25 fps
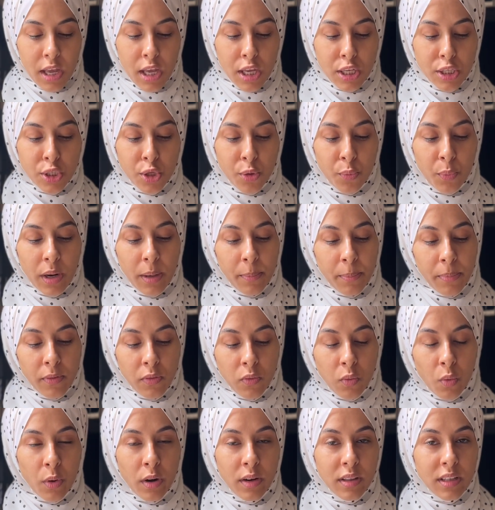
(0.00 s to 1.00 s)
So right
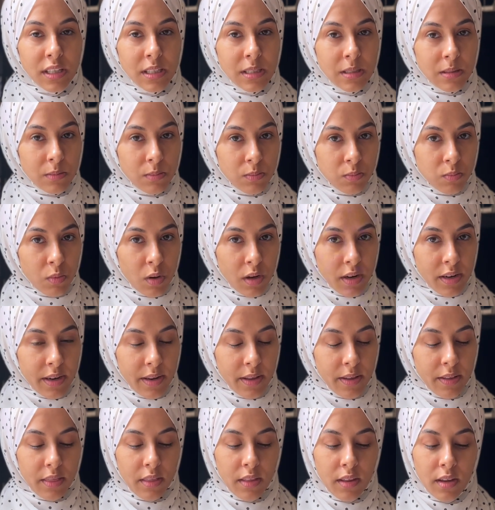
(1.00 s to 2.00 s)
before this one,
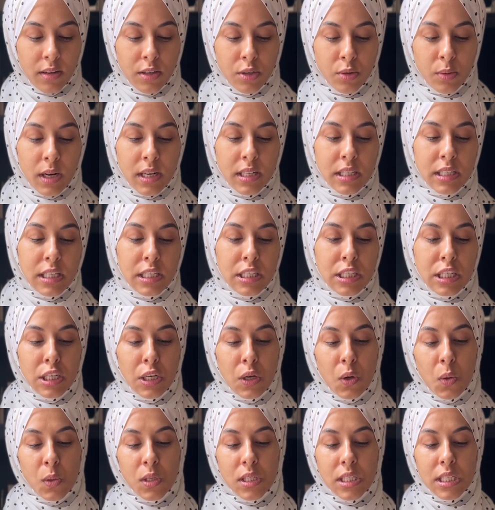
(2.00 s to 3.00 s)
the translation
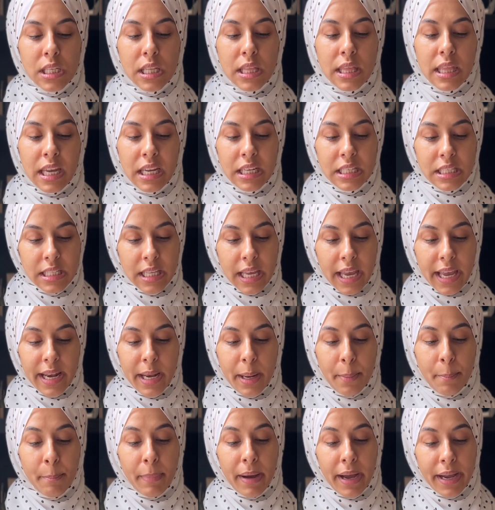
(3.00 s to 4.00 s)
goes, they
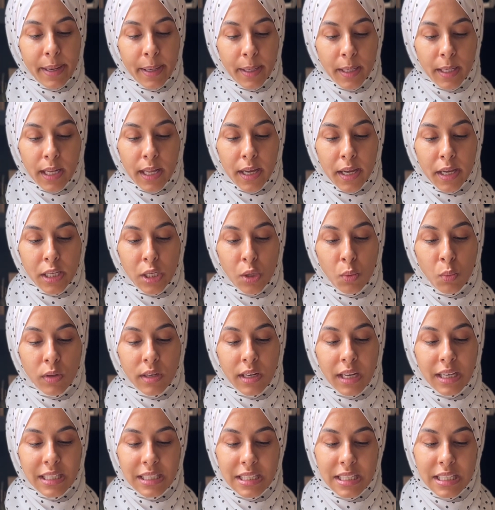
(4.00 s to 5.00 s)
said, by Allah, you will
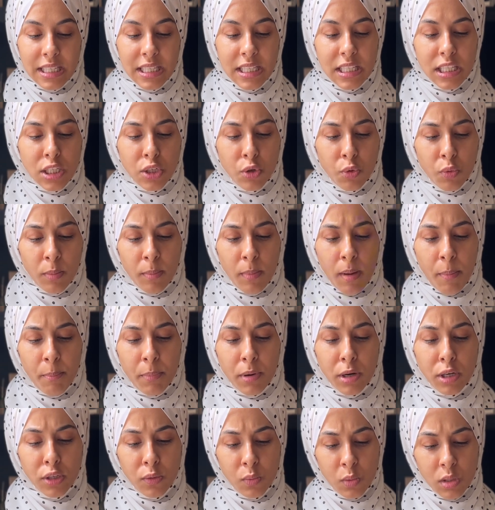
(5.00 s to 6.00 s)
not cease to
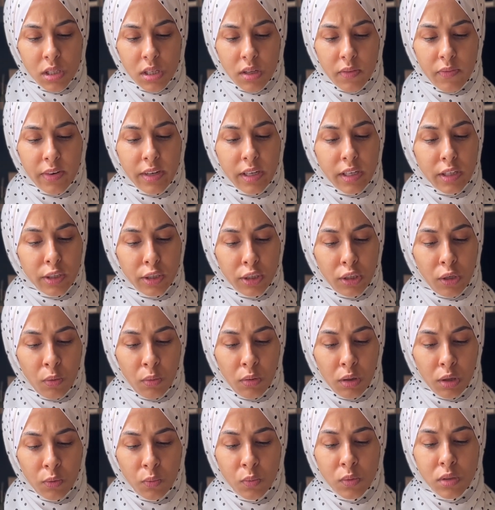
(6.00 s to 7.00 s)
remember Yusuf until you
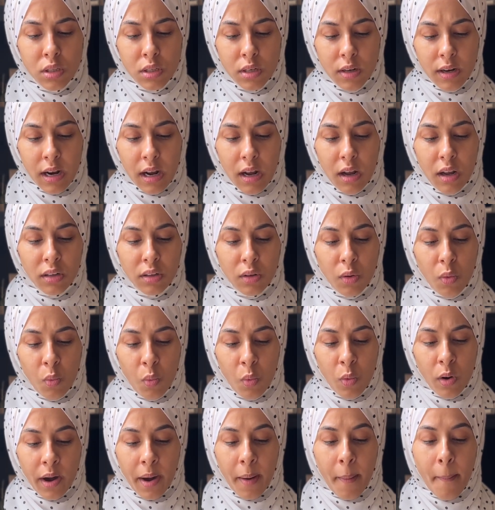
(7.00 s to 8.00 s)
lose your health
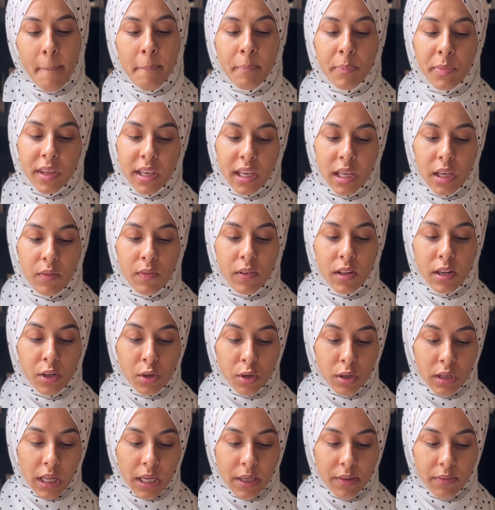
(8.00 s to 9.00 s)
or even
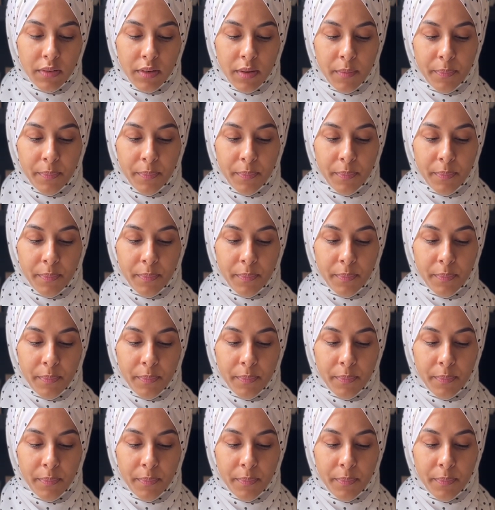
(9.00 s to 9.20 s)
your life.